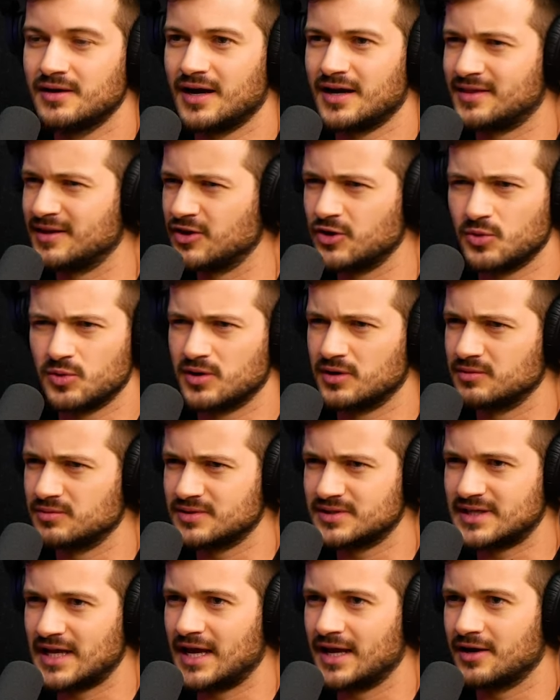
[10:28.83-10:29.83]
I think you were
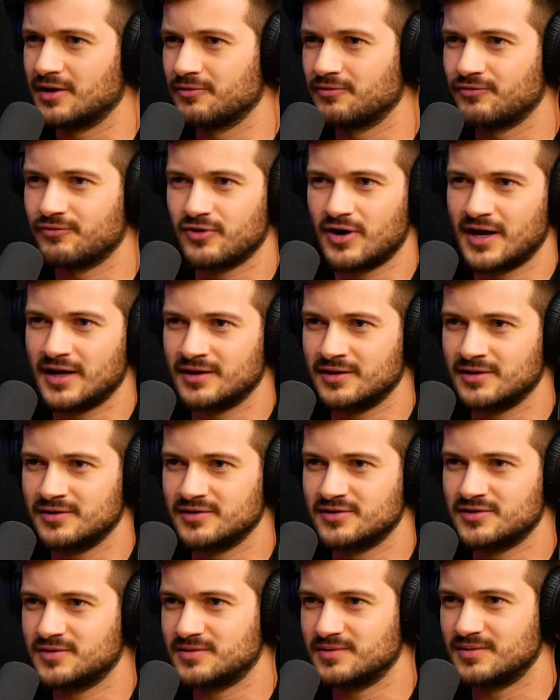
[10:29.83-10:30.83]
staying at a
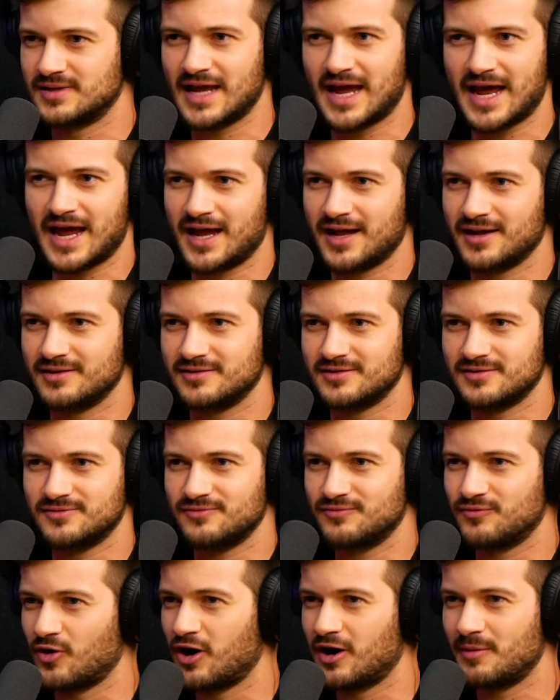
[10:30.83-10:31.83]
friend's dad's
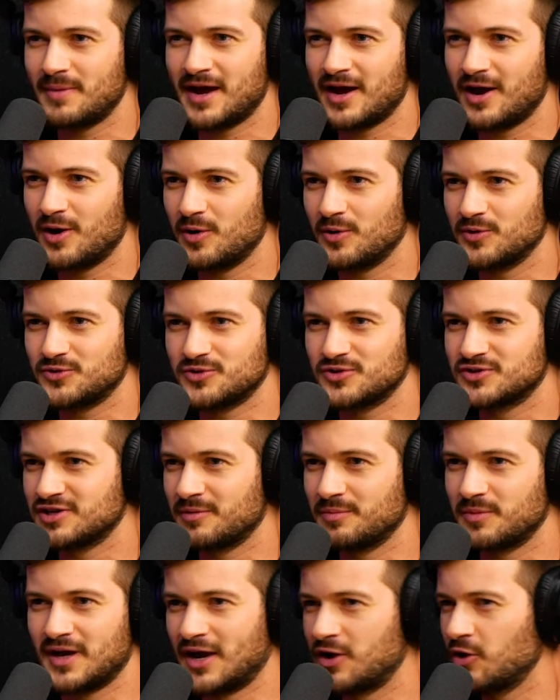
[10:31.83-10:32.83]
farmhouse or something.